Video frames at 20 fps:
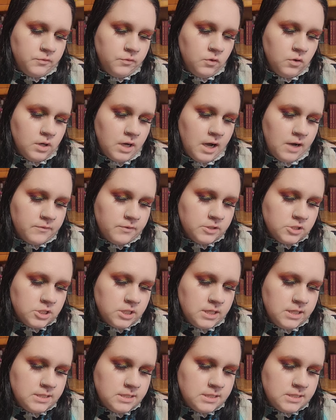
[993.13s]
full coverage
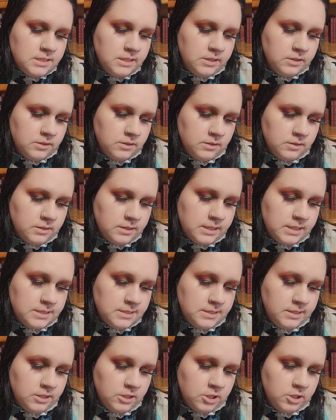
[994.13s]

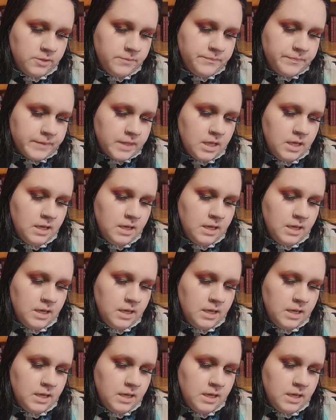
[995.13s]
concealer.